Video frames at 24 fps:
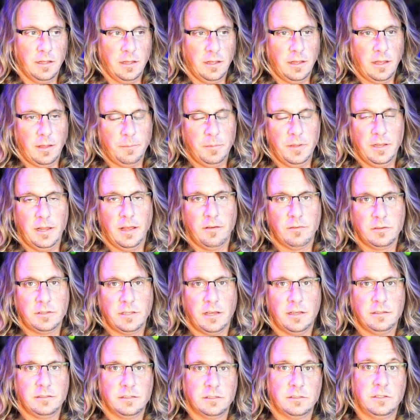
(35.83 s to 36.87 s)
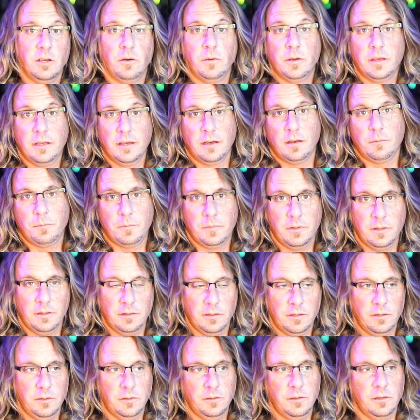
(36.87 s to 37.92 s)
have been advertised as going up in
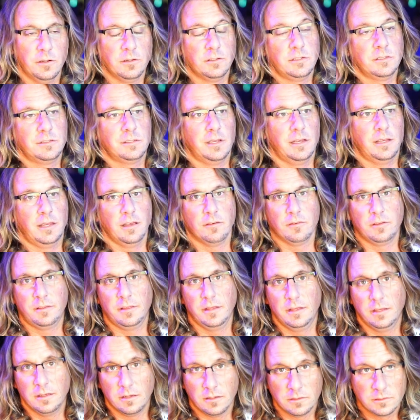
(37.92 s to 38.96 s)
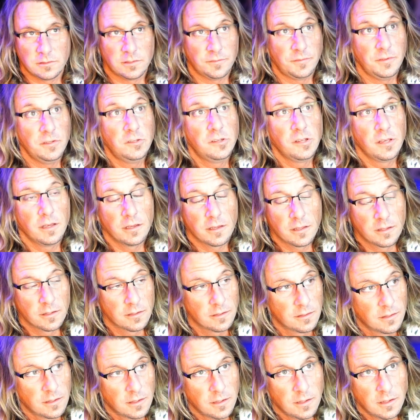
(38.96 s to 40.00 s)
the new year, just like everything else. If you check
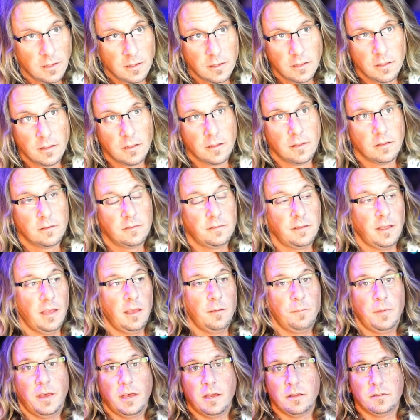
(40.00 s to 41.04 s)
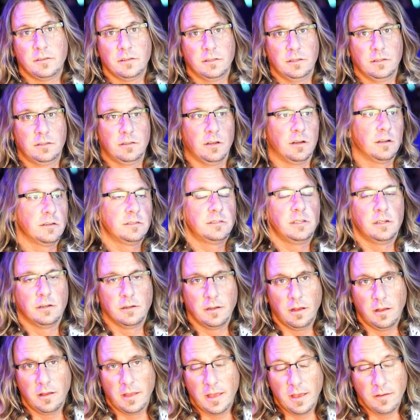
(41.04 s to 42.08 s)
Sam Ash and Guitar
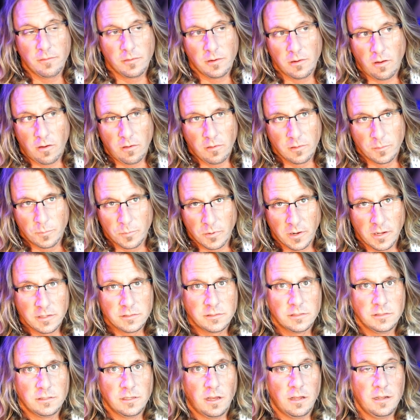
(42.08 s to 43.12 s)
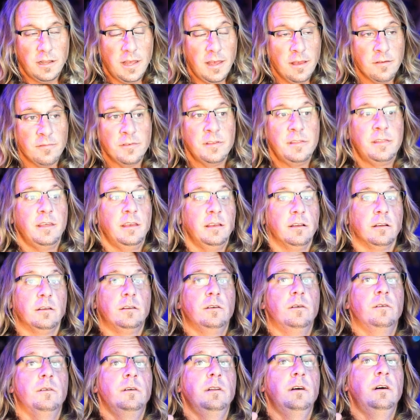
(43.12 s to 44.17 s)
Center, all the prices on everything are
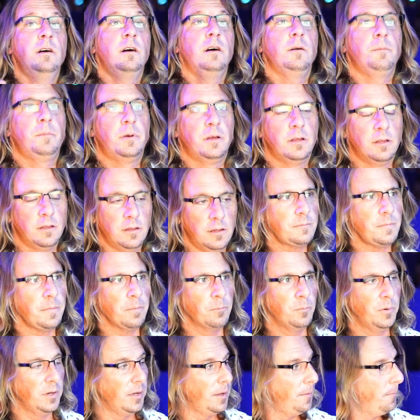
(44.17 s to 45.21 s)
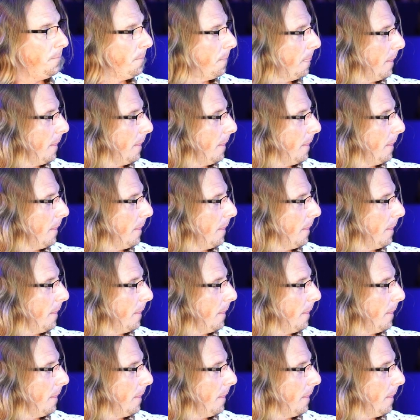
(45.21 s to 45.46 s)
going up. But